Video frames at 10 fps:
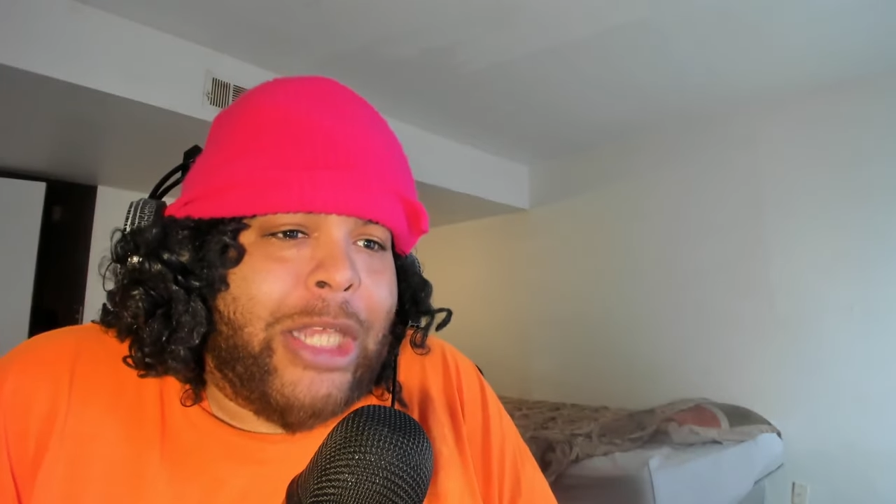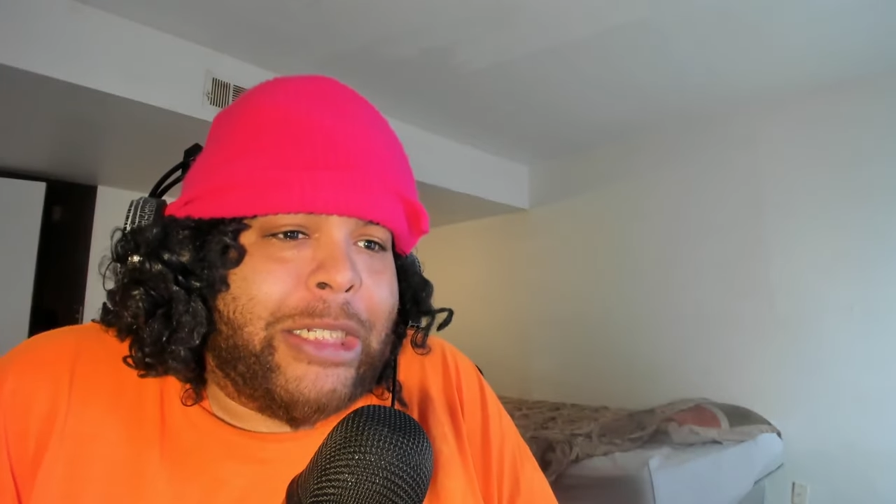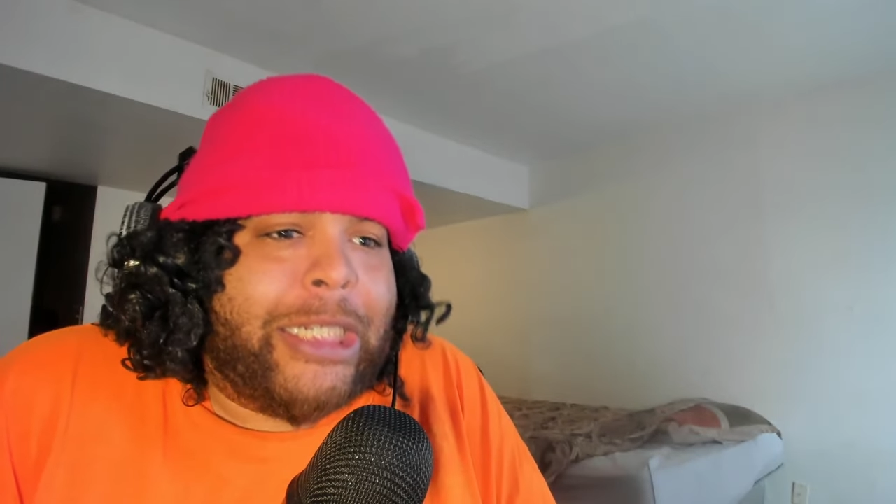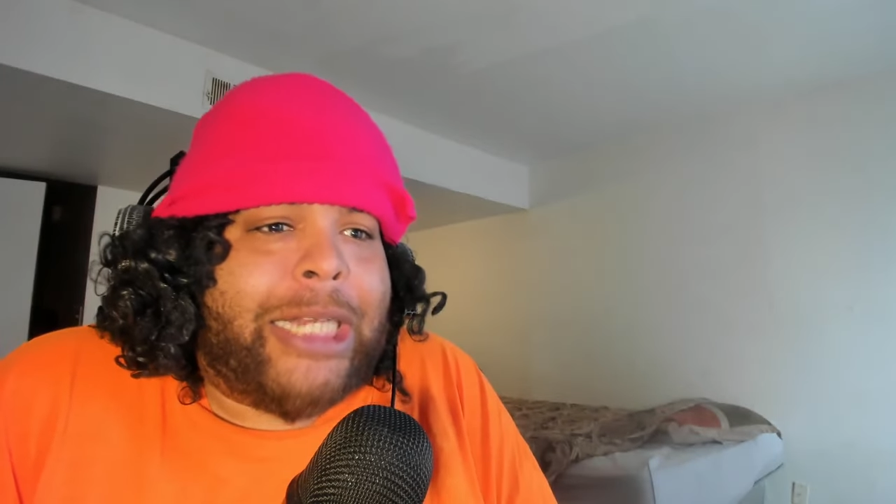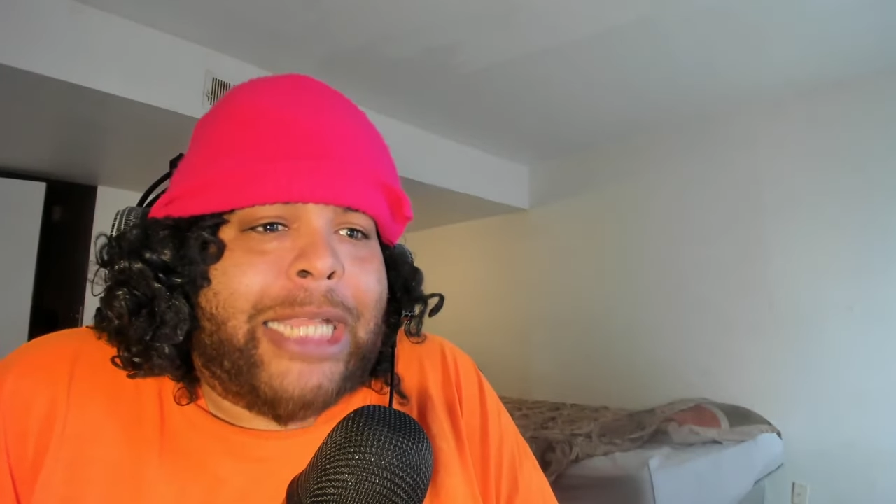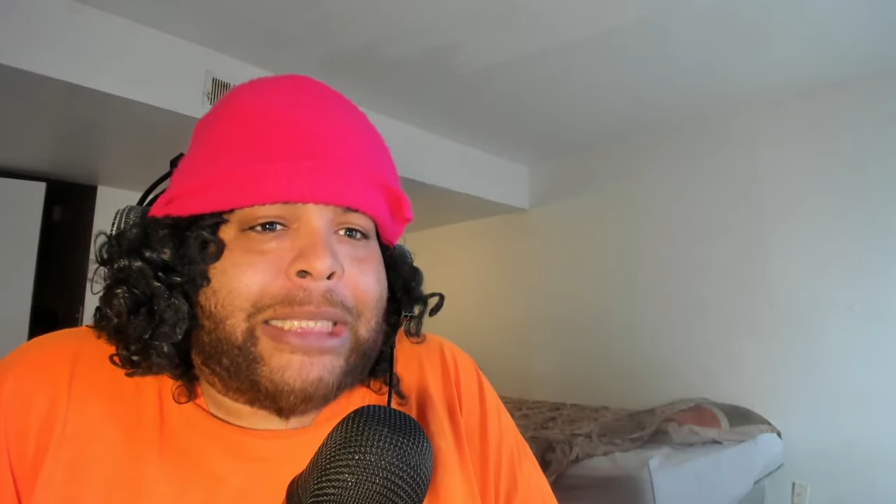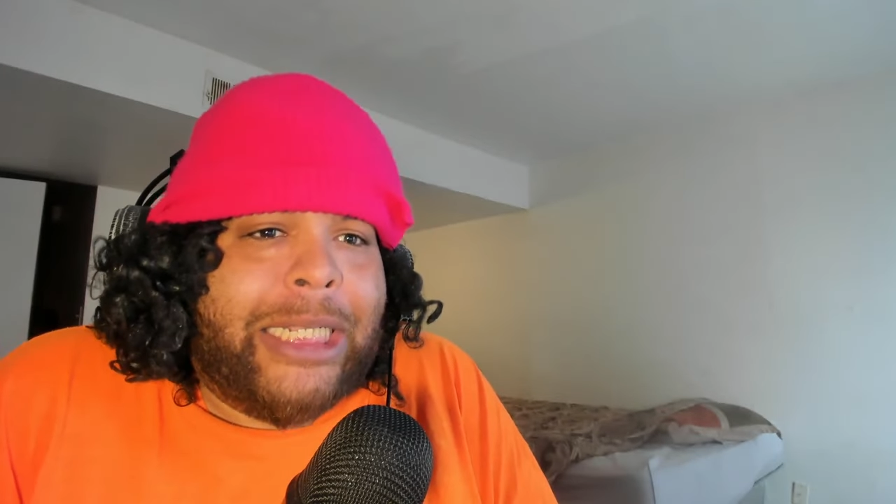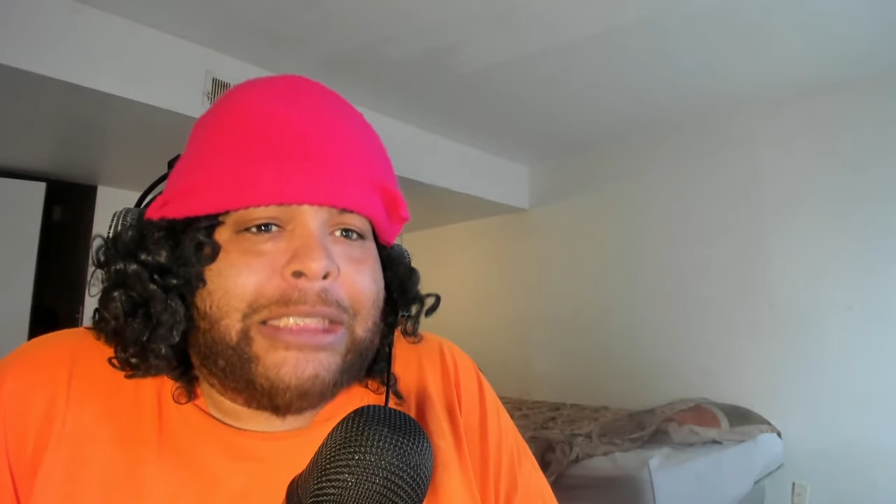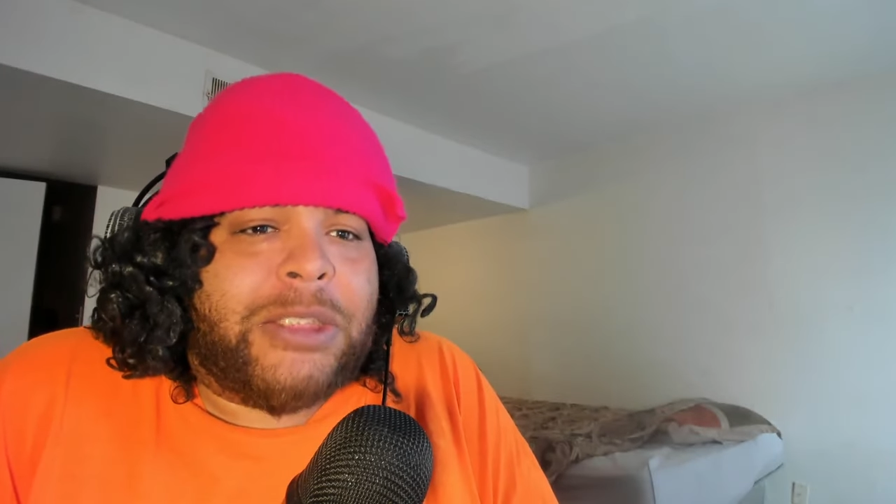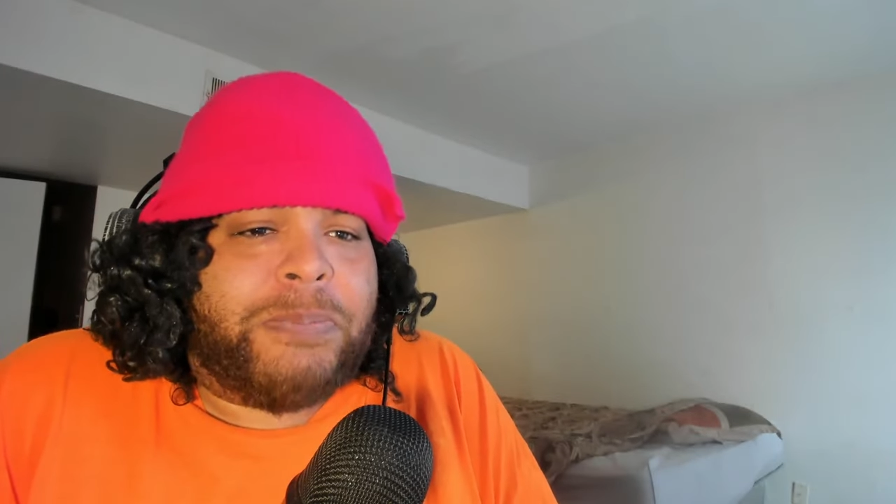It looked like
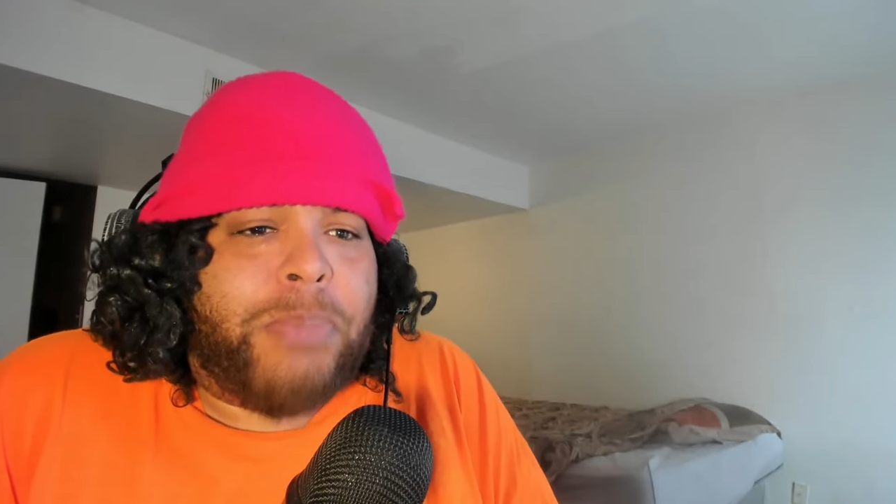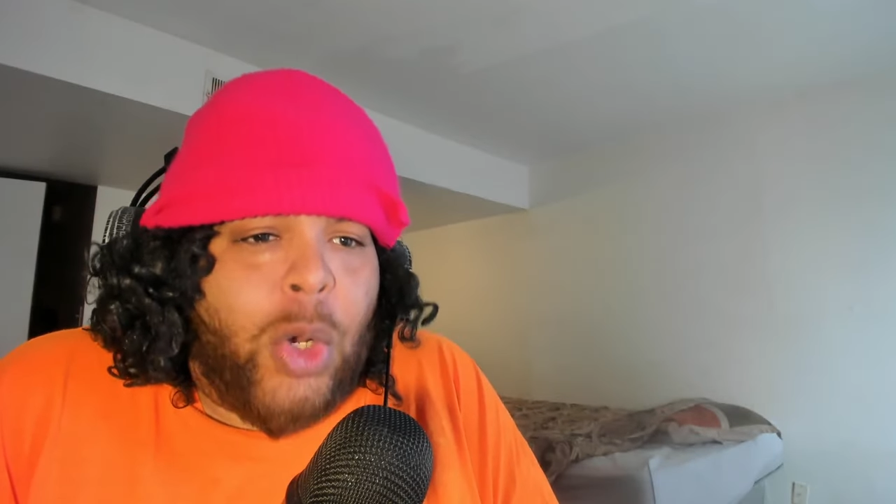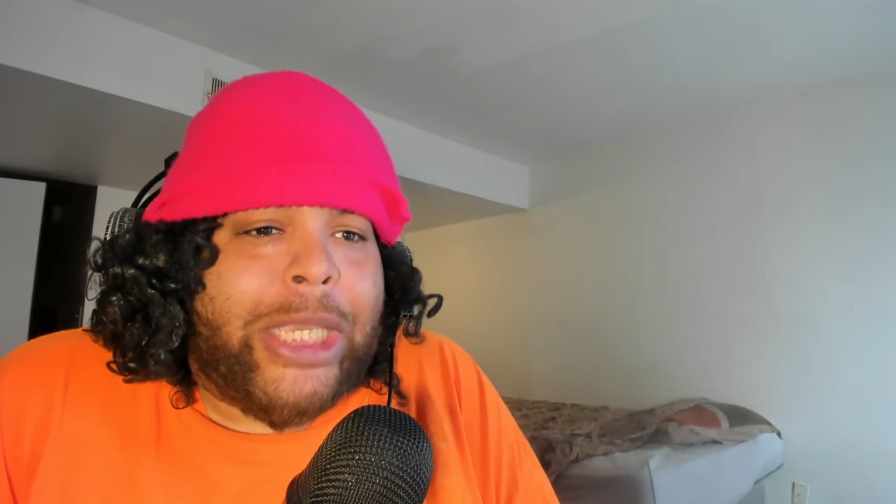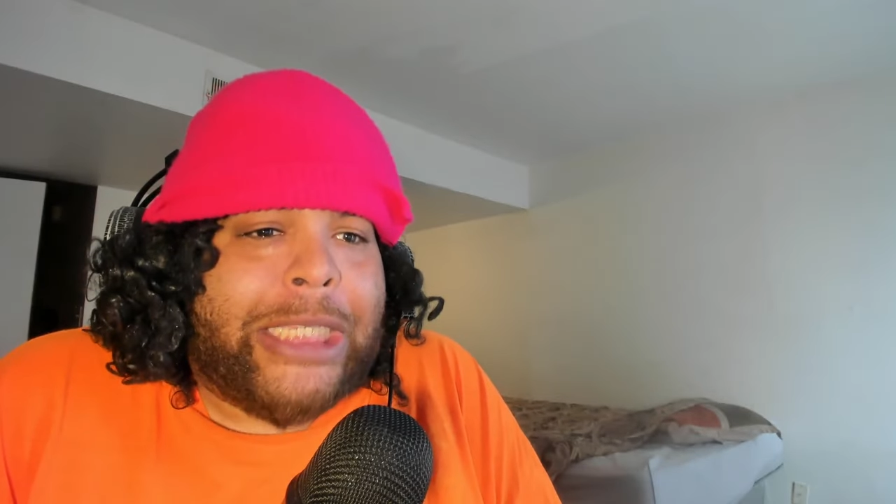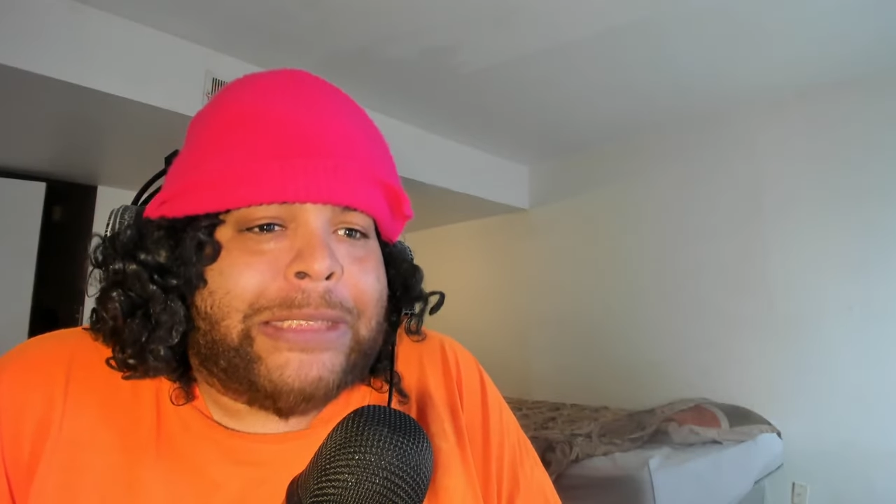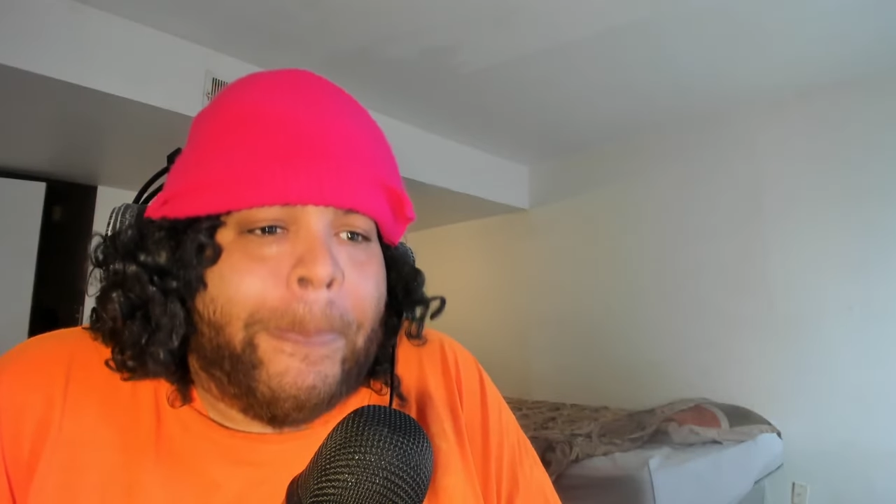they just broke his